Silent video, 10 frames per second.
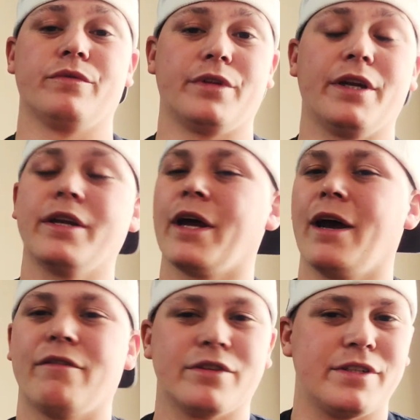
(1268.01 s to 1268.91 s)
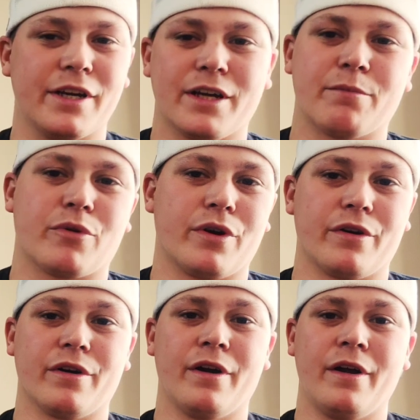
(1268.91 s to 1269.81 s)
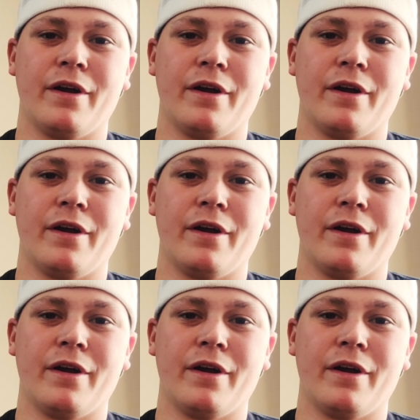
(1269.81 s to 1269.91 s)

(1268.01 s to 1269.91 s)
They didn't have a ticket printer